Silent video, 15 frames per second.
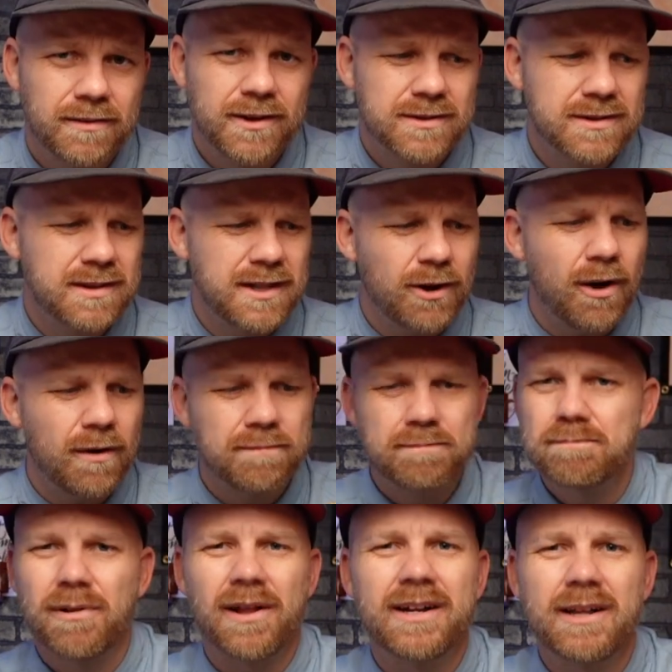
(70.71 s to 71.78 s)
There are
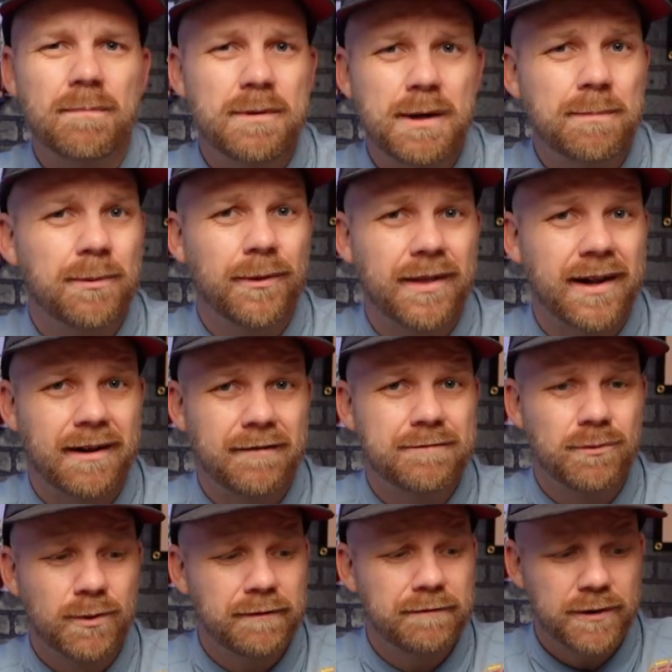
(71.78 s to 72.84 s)
plenty of people that
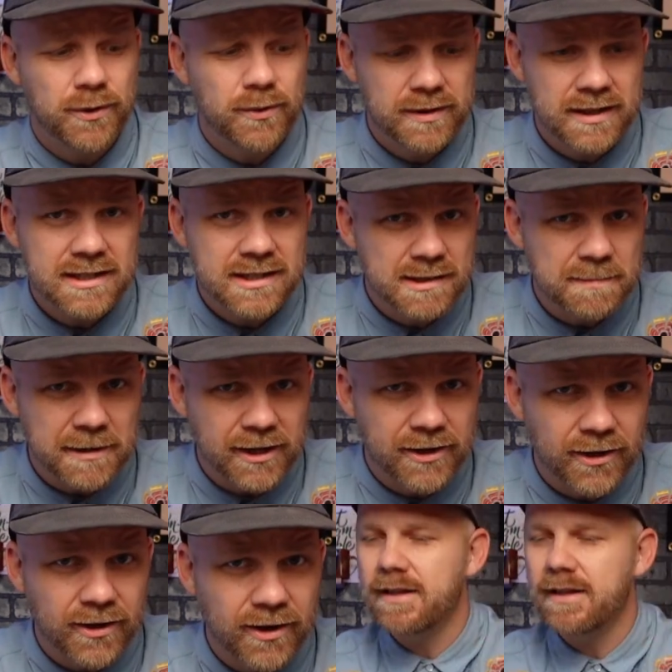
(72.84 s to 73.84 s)
have reviewed this speaker.